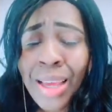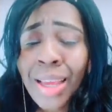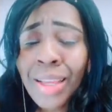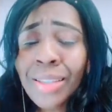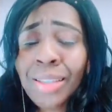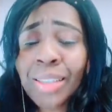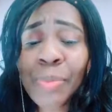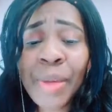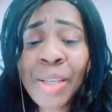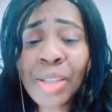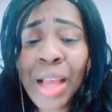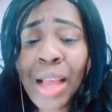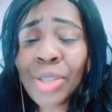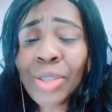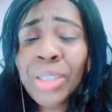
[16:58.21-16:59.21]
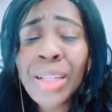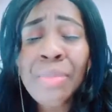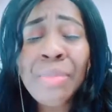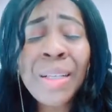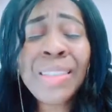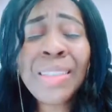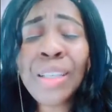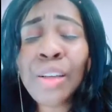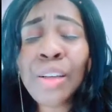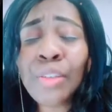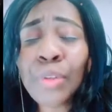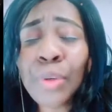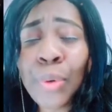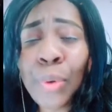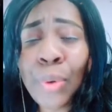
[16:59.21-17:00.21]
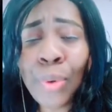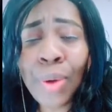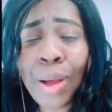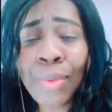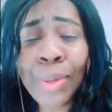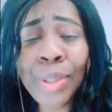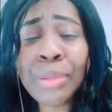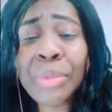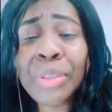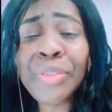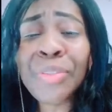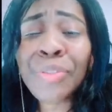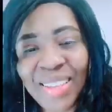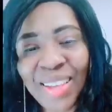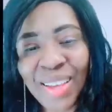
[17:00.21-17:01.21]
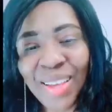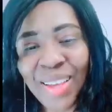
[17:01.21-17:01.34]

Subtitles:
It just depends. I just let myself go. I want to be free.